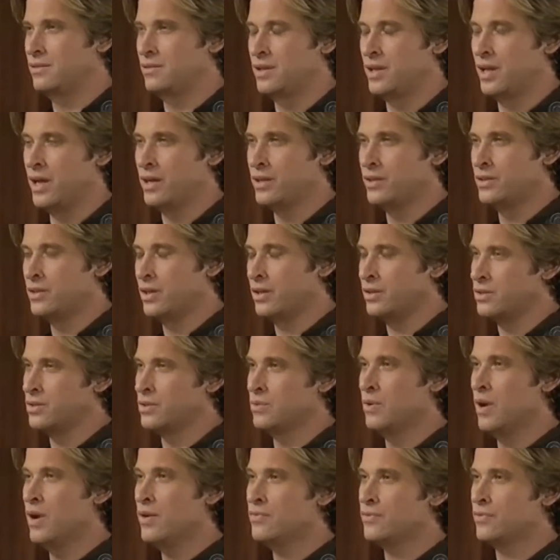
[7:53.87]
Think I could talk to
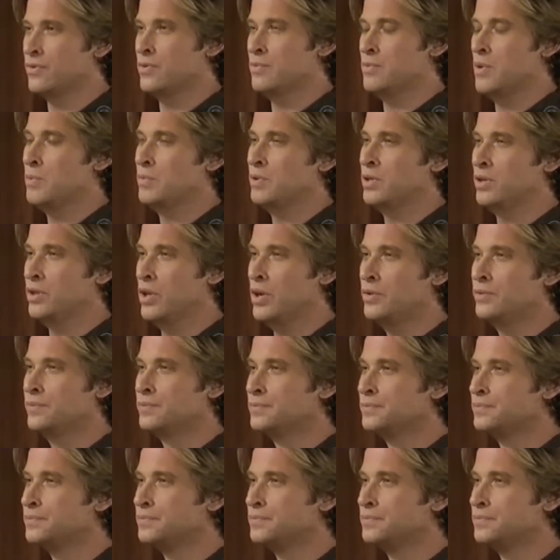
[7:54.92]
your wife for a moment alone?